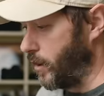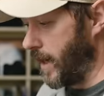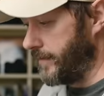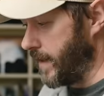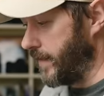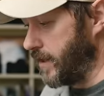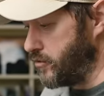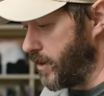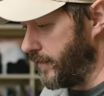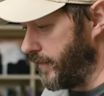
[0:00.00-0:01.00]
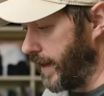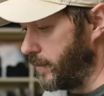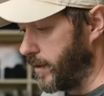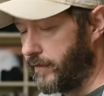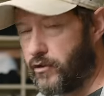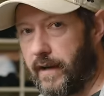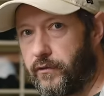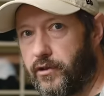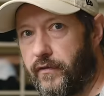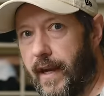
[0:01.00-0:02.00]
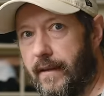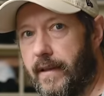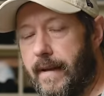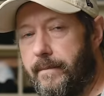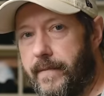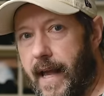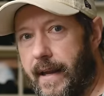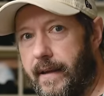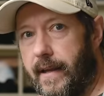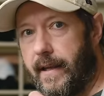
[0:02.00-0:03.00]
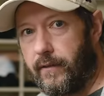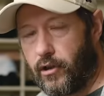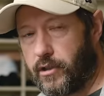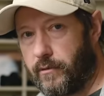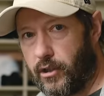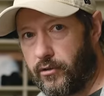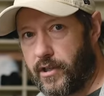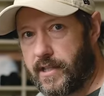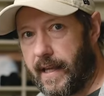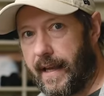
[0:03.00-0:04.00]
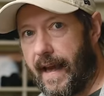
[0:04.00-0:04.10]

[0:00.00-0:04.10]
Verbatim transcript: but I've never had a drive fail, but if drive does fail, then you've got some redundancy.